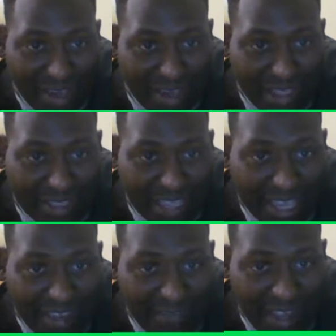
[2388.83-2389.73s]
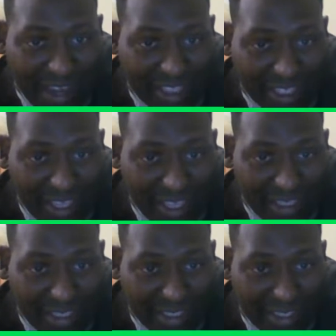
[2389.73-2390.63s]
let's take advantage of
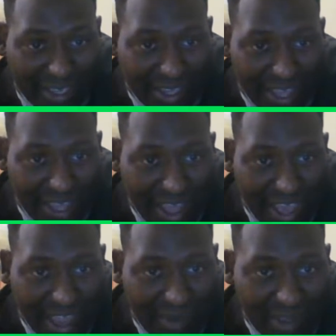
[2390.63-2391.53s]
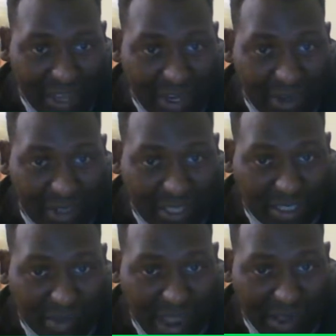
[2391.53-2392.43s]
this, and we're going to do this the
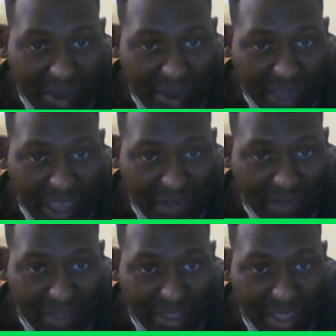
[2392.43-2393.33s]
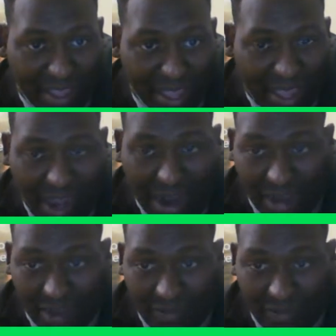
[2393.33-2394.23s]
right way, okay? All right,
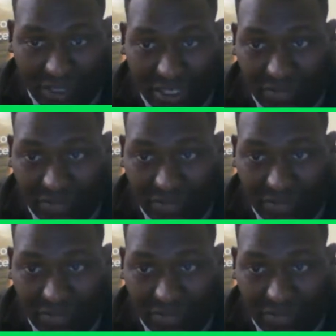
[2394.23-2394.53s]
fruits and